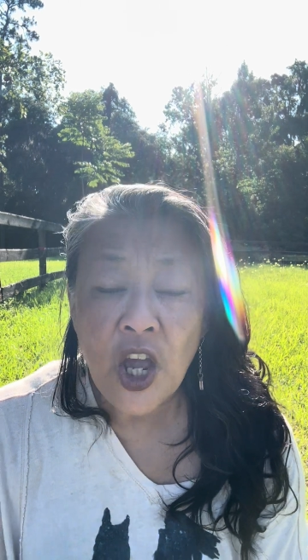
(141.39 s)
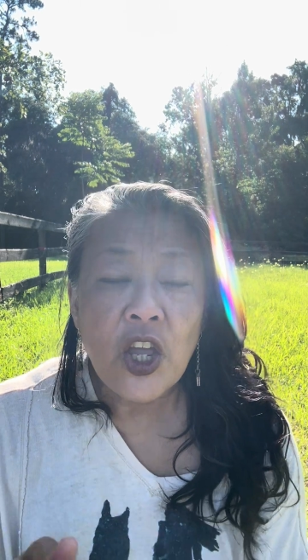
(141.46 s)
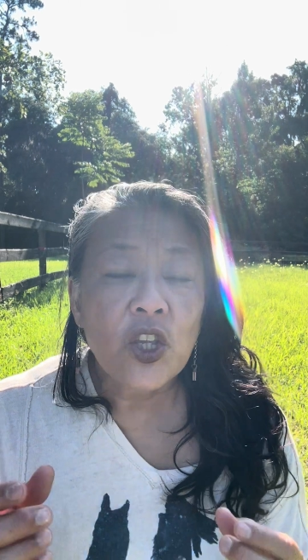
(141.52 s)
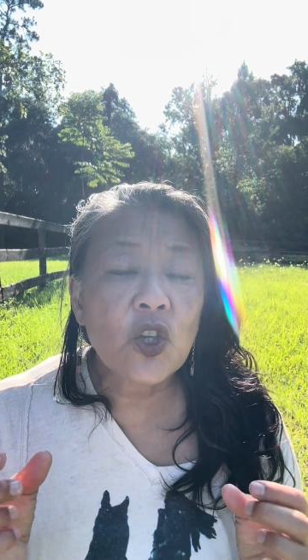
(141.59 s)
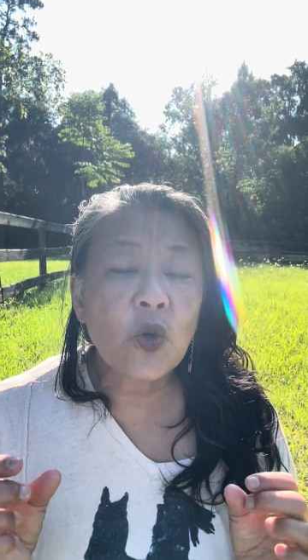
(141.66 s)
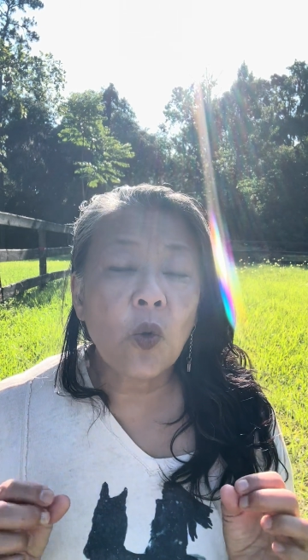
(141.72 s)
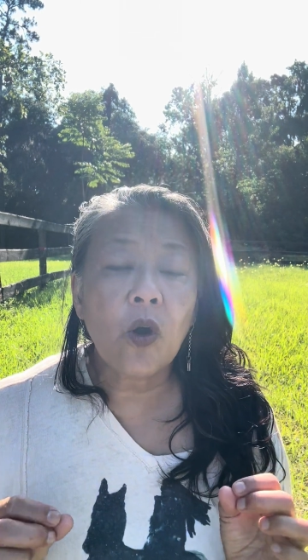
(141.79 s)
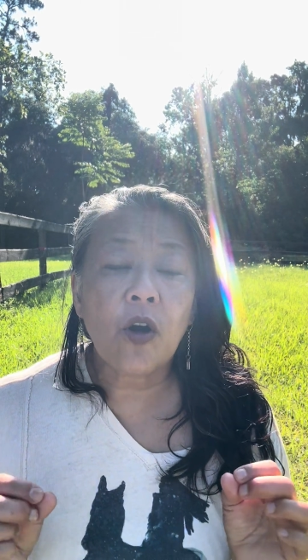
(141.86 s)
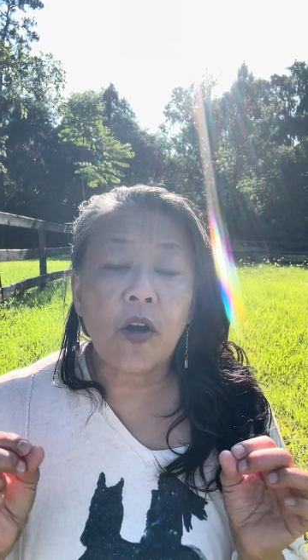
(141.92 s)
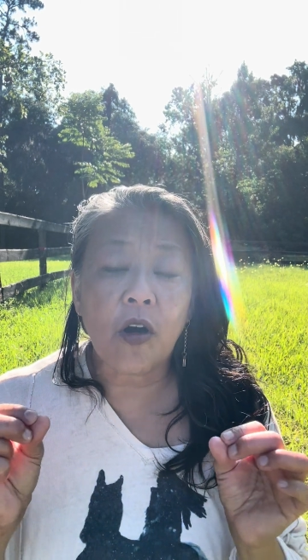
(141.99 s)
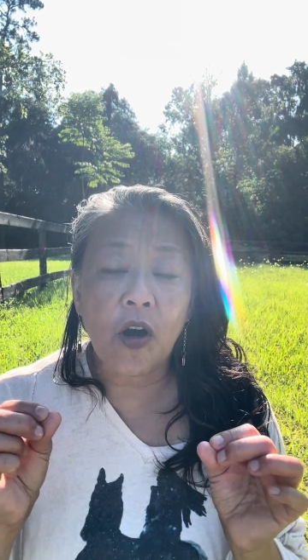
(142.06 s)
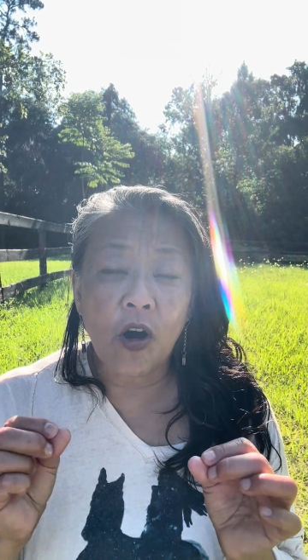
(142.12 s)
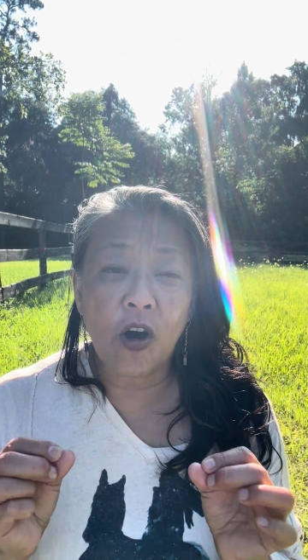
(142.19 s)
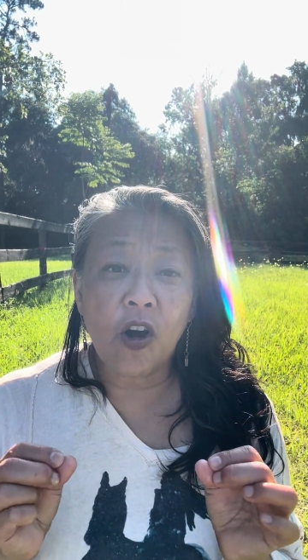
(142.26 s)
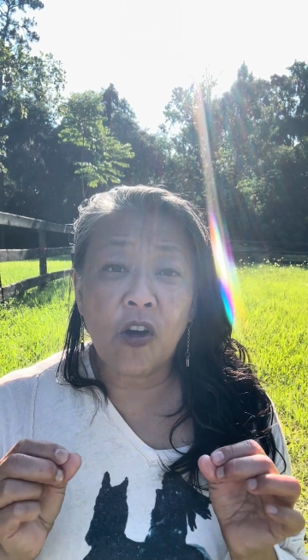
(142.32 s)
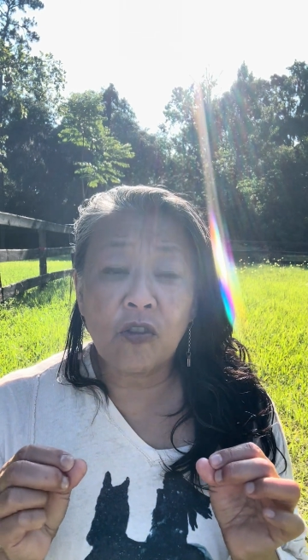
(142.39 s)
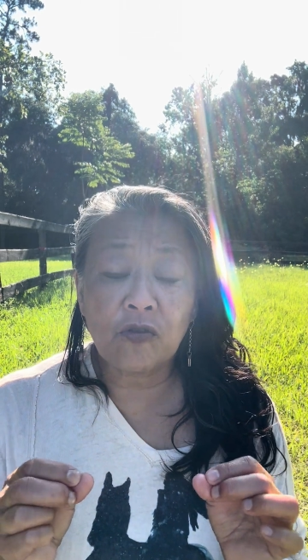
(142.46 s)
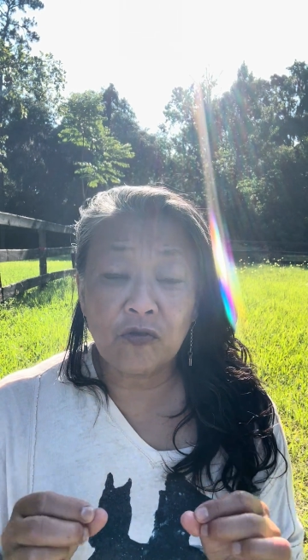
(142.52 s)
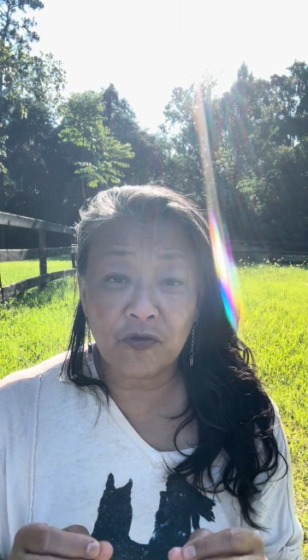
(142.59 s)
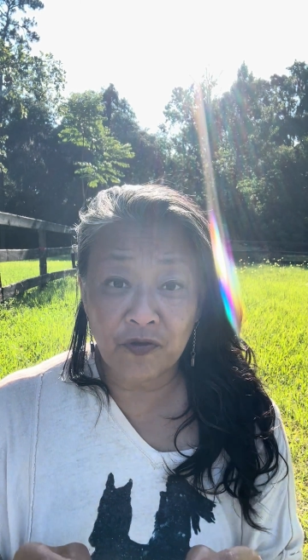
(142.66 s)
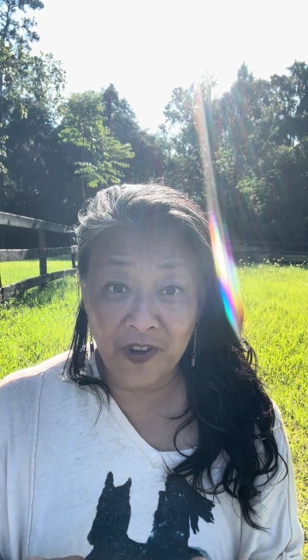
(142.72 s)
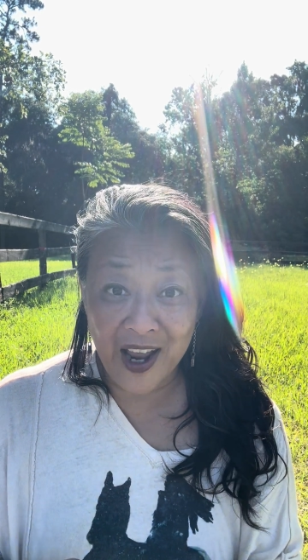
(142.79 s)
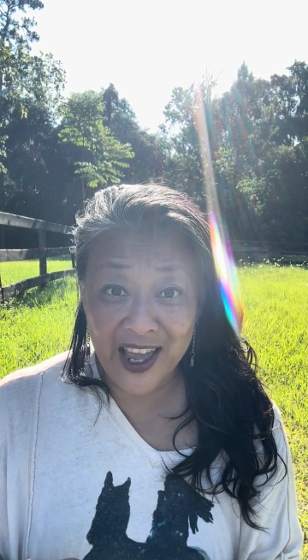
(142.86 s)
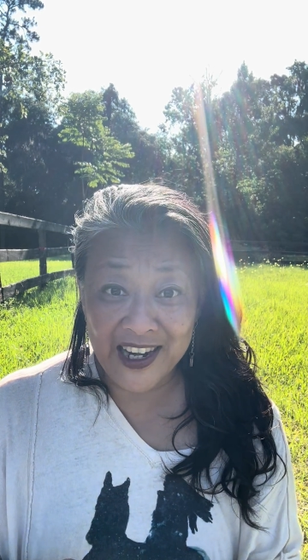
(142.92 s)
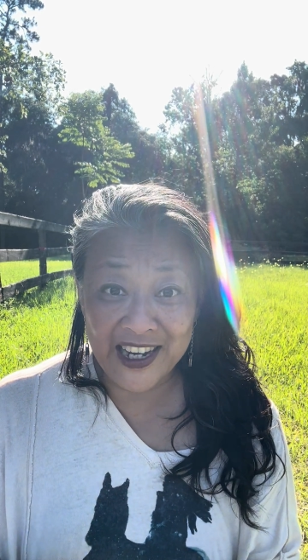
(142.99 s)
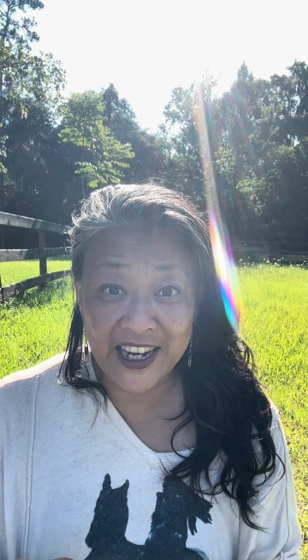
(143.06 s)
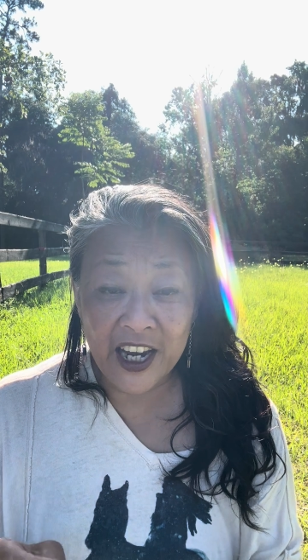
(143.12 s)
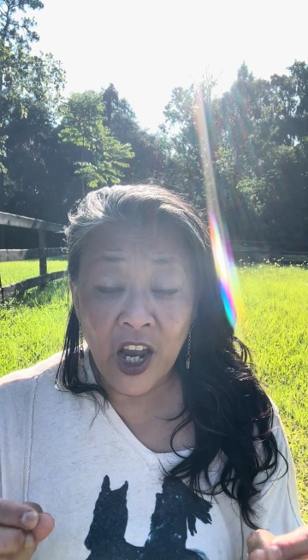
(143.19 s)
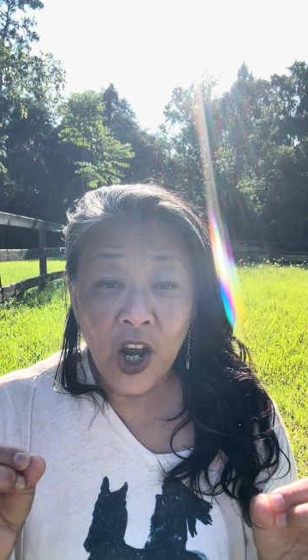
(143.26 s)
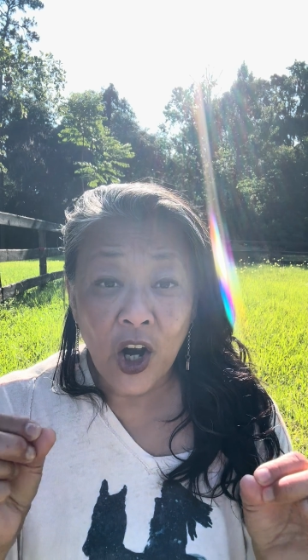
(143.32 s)
You are
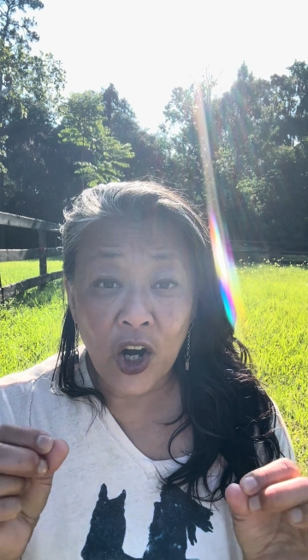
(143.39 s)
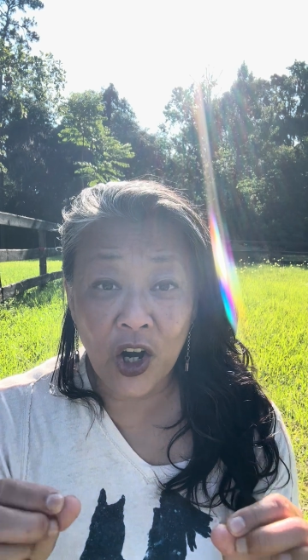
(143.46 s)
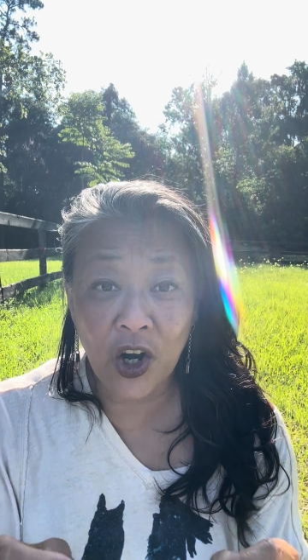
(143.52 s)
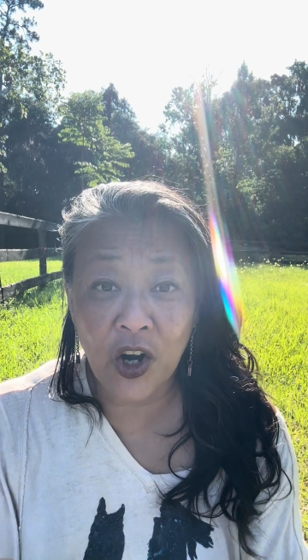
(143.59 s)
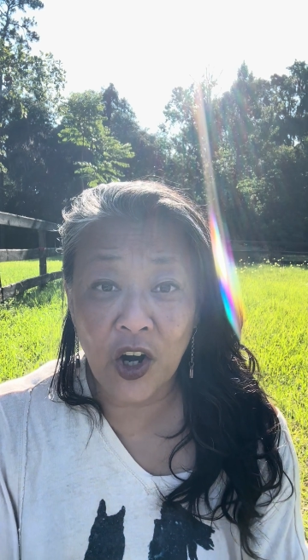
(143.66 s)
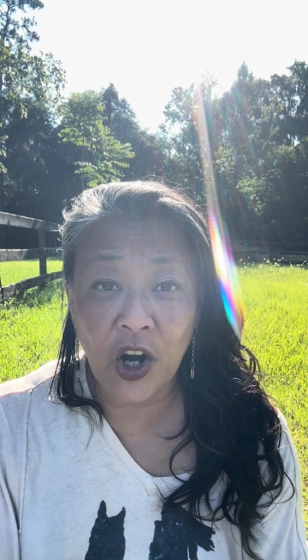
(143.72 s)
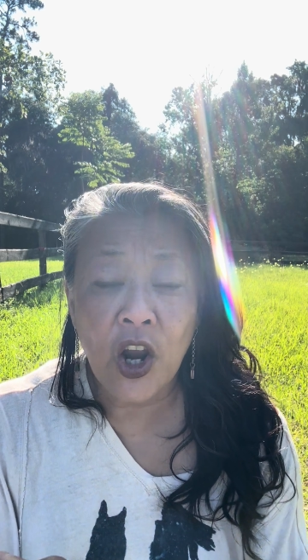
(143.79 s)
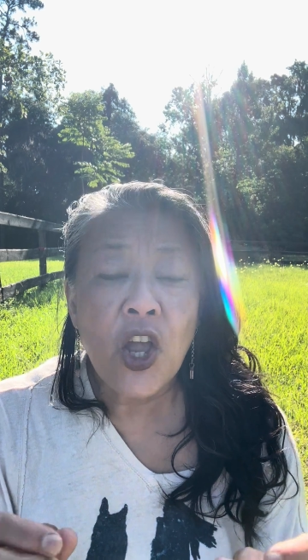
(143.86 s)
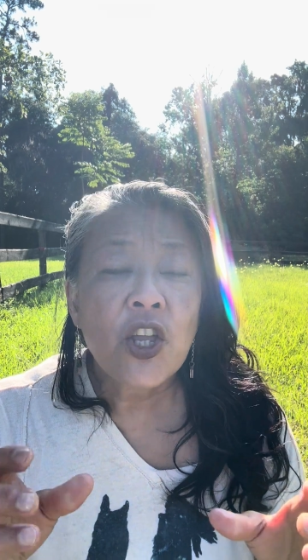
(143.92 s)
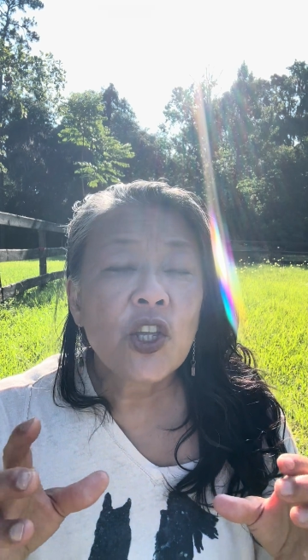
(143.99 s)
already her.